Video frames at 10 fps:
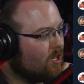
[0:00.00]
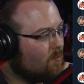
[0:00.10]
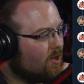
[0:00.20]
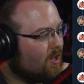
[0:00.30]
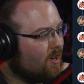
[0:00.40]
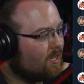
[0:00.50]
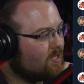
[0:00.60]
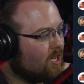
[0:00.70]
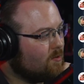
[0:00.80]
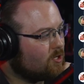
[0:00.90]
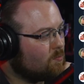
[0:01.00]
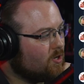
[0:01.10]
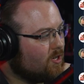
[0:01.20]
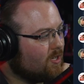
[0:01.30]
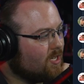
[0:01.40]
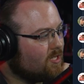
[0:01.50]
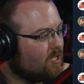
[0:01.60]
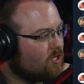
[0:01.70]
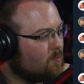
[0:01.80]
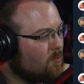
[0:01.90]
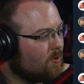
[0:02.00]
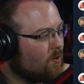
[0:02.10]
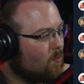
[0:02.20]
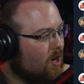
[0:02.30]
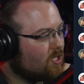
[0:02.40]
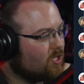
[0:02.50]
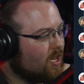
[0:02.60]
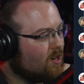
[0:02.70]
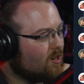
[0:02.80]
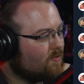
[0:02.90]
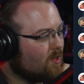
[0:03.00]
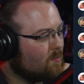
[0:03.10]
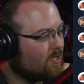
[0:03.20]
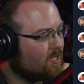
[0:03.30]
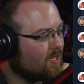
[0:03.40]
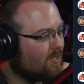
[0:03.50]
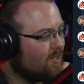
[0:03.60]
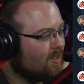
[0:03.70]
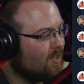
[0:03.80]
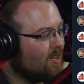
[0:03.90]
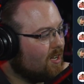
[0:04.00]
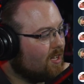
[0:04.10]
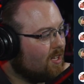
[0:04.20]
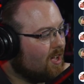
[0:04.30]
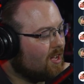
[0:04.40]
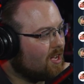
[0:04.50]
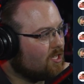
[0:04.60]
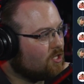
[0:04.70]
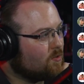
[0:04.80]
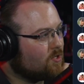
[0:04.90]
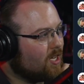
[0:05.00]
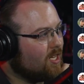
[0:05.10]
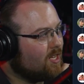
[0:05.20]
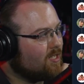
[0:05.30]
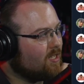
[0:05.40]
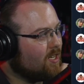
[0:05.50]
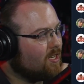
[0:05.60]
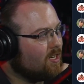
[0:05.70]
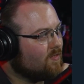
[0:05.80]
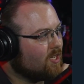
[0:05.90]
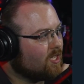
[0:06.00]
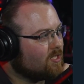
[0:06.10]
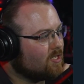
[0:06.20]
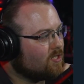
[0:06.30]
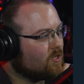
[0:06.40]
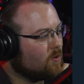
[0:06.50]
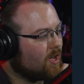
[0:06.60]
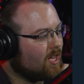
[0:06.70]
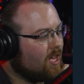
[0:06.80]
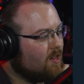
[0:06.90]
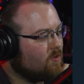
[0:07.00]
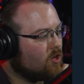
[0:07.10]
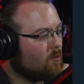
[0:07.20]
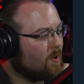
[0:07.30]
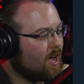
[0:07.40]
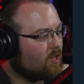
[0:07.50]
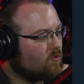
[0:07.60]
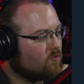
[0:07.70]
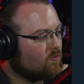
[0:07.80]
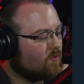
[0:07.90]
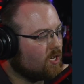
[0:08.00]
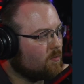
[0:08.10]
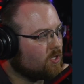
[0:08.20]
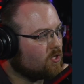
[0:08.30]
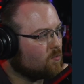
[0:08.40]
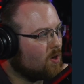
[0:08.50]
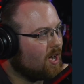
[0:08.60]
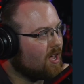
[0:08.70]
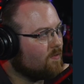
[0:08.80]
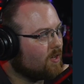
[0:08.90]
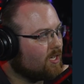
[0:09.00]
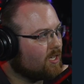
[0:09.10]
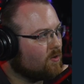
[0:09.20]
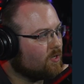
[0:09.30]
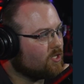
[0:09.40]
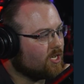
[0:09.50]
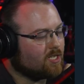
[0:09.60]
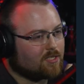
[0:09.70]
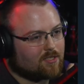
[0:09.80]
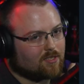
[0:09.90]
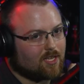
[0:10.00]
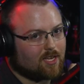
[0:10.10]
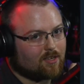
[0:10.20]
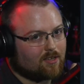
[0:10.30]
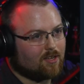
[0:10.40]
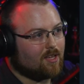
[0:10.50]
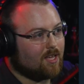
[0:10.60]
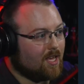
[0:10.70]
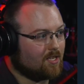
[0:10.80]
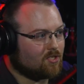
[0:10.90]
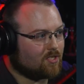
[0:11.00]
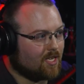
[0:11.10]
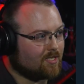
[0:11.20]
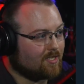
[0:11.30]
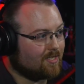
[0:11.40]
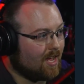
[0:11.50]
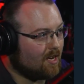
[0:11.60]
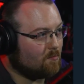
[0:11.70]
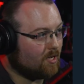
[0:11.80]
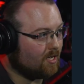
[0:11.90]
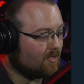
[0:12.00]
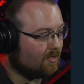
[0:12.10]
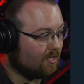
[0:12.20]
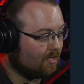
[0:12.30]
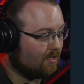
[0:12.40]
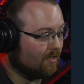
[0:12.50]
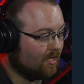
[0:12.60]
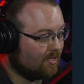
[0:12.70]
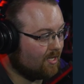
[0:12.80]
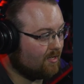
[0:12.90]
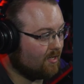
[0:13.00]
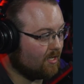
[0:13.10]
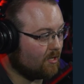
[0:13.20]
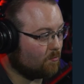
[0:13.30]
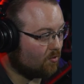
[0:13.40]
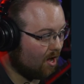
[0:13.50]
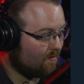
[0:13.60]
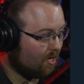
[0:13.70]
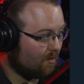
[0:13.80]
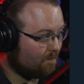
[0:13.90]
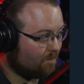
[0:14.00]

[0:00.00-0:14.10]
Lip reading: Come on, next time just put it unlisted so people can watch later if they missed it. Yeah, I got you. So he didn't even unlist it. So I can't even go back through the video, which is why if I click on Jay's link, it just says it's dead because he didn't unlist it, he didn't private it,